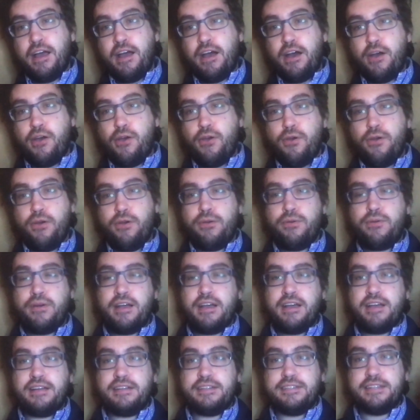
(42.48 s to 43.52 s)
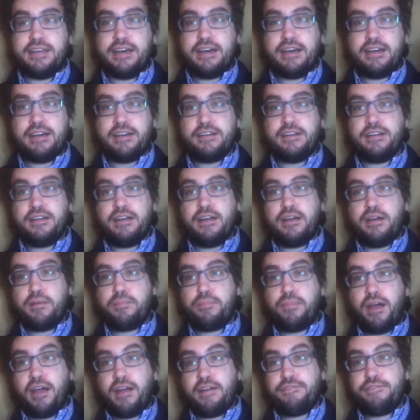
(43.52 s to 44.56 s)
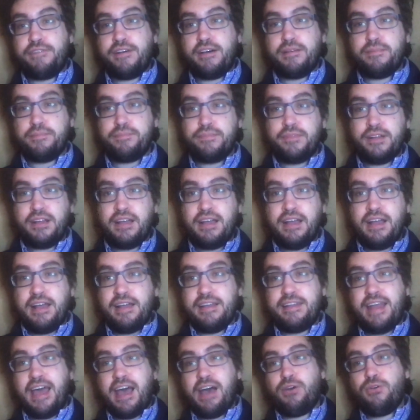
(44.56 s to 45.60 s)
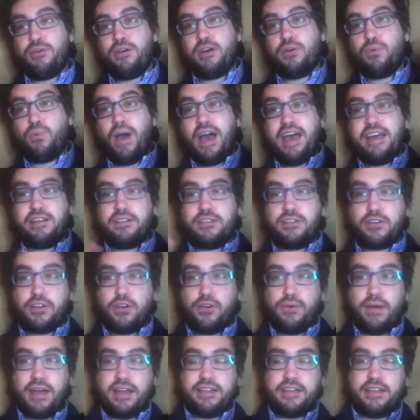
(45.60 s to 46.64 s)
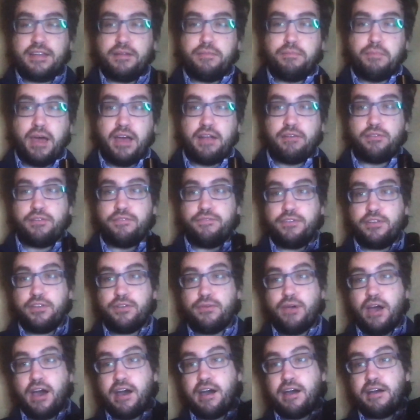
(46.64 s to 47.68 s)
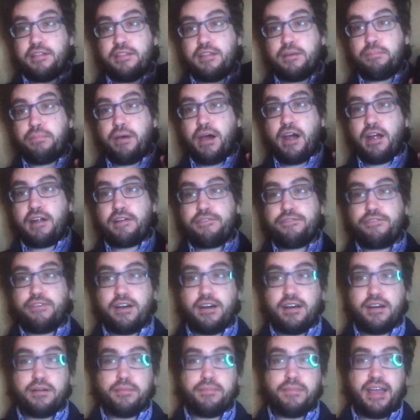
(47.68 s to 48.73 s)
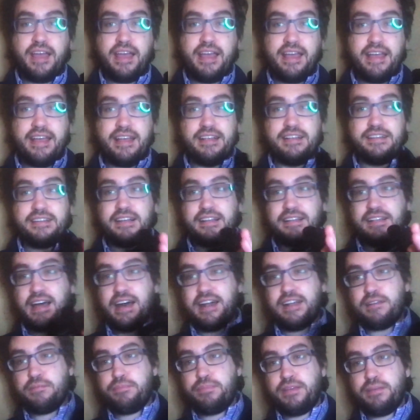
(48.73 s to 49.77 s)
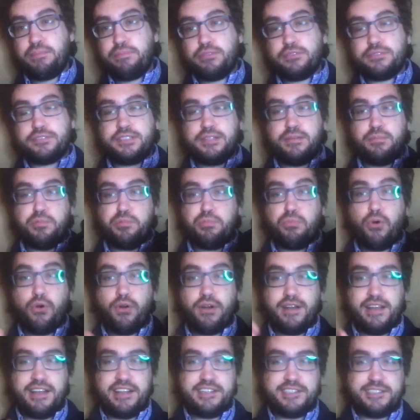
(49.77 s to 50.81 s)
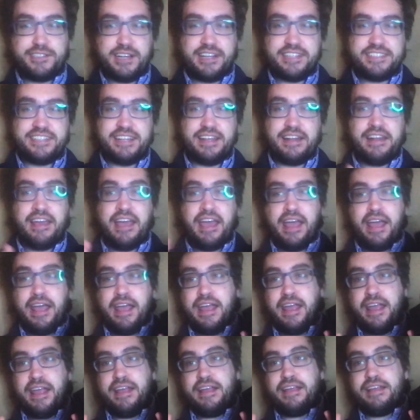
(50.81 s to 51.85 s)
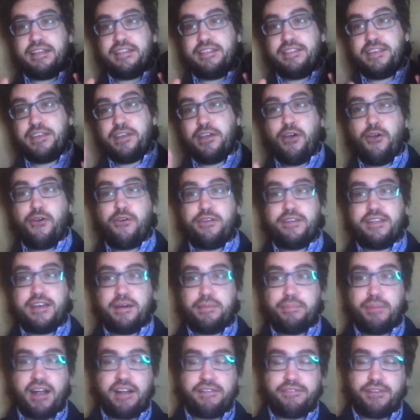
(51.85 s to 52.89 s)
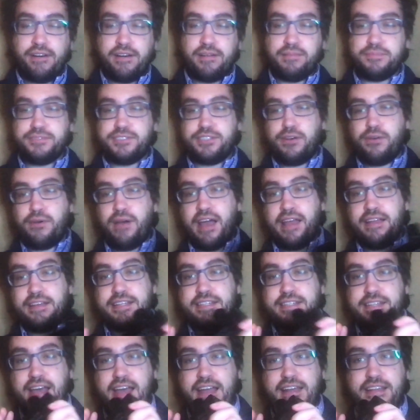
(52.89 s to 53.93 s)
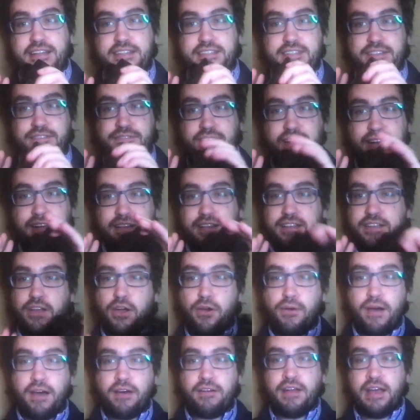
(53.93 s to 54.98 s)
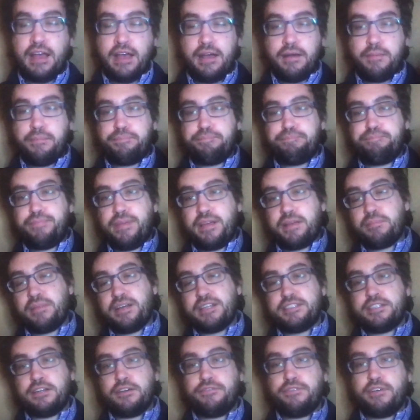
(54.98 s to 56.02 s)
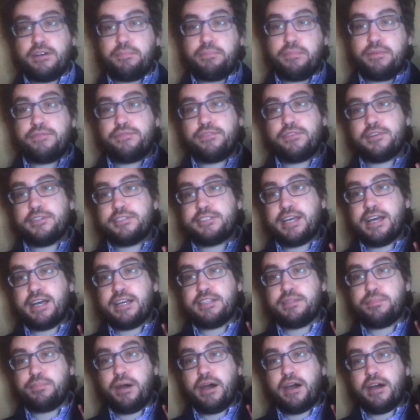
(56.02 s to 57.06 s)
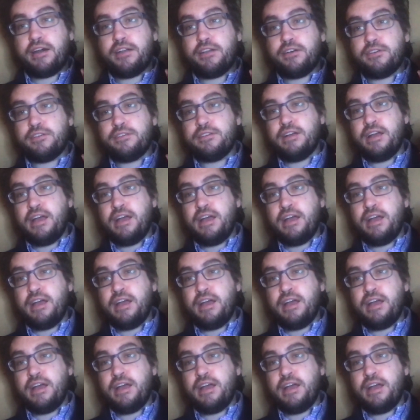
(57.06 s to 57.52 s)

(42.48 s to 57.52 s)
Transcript: Eau de Parfum. Now, a while ago I did my review on the parfum, and a lot of people seemed more interested in the eau de parfum. So I decided to finally go out, pick myself up a full-size bottle,